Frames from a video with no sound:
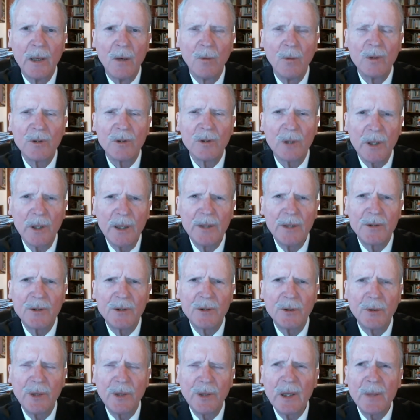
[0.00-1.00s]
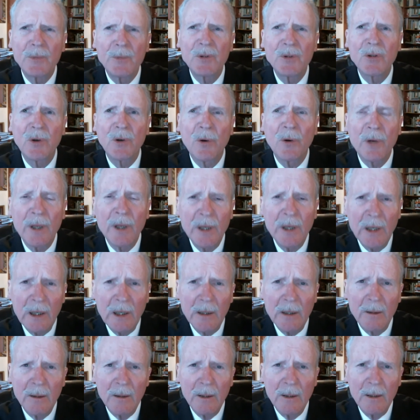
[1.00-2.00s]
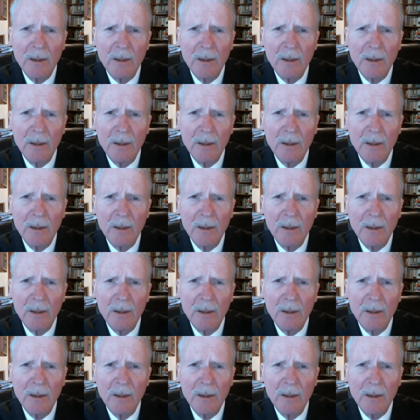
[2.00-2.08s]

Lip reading: which leads to the absurdity